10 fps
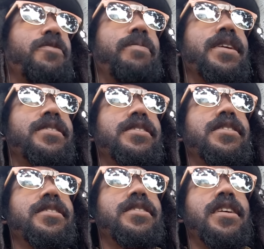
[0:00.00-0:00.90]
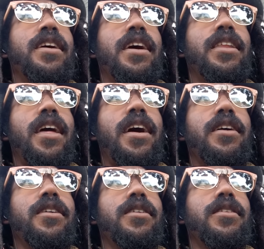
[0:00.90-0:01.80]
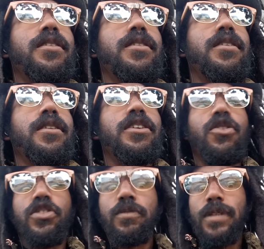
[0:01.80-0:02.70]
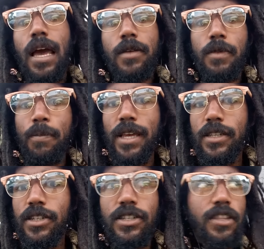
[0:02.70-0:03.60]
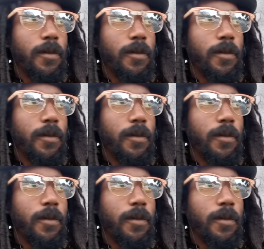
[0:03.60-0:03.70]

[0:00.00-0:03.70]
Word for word: messages and like, uh, you know, sometimes my messages dip